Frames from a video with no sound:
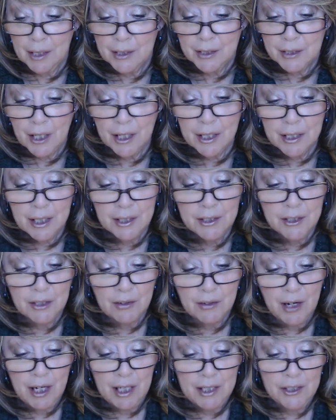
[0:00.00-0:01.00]
dark under
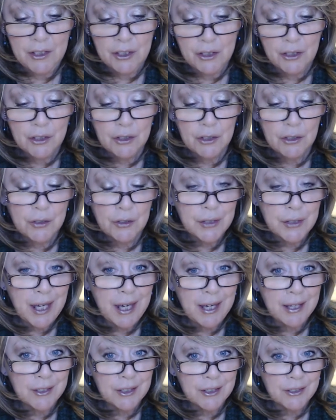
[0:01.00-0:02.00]
eye circles,
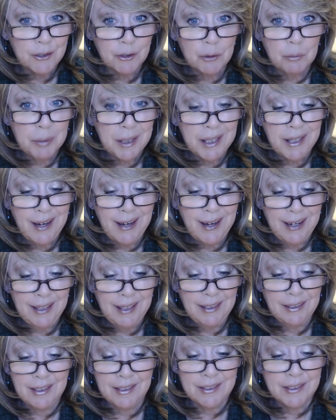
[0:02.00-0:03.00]
and droopy
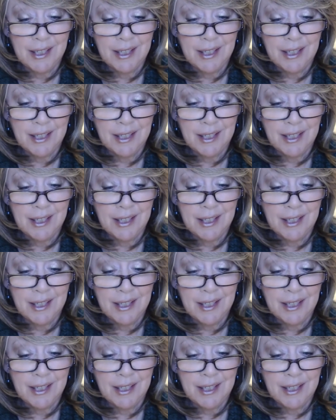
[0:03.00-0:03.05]
eyelids.